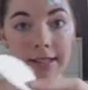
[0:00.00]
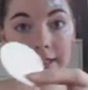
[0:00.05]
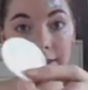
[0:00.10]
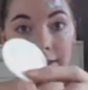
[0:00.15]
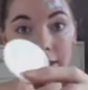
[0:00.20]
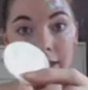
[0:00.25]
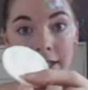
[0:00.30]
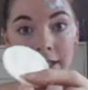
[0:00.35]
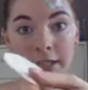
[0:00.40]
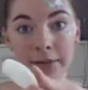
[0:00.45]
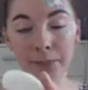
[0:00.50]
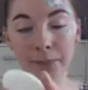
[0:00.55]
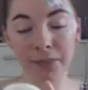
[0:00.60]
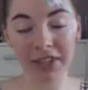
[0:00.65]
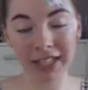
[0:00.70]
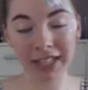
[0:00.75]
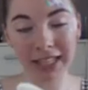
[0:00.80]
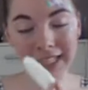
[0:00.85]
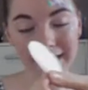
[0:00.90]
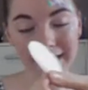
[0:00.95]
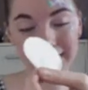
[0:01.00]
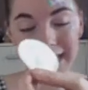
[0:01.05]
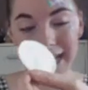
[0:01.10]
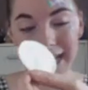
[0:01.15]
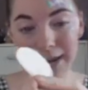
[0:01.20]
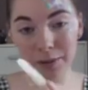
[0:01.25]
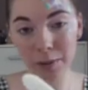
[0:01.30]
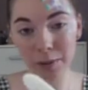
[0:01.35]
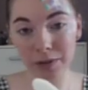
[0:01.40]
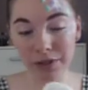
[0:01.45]
the glitter
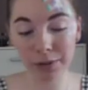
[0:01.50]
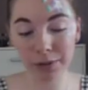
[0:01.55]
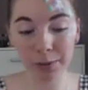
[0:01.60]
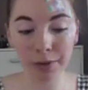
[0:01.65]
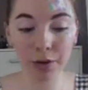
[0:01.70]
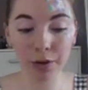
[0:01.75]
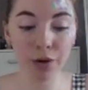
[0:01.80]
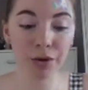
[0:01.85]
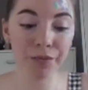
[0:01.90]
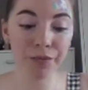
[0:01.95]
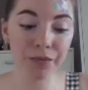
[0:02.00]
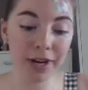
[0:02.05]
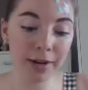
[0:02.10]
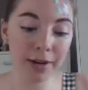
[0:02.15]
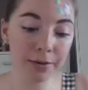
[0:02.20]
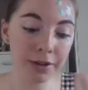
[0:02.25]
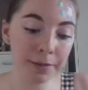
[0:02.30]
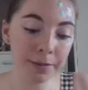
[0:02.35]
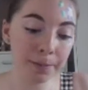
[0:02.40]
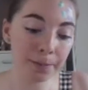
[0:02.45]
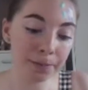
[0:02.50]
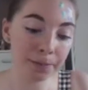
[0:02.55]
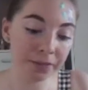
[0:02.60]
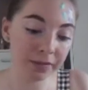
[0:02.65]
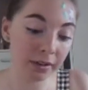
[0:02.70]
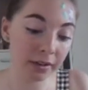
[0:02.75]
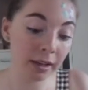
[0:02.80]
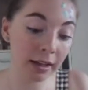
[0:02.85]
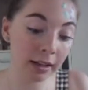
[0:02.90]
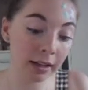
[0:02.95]
out onto a cotton round,
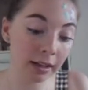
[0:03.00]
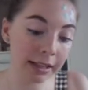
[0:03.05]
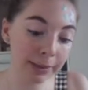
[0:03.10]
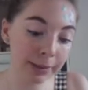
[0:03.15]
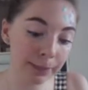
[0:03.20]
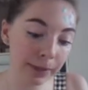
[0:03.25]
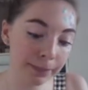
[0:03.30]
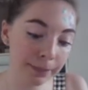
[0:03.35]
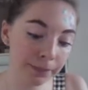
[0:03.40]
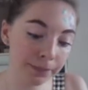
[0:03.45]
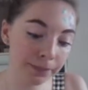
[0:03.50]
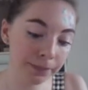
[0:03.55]
a clean one.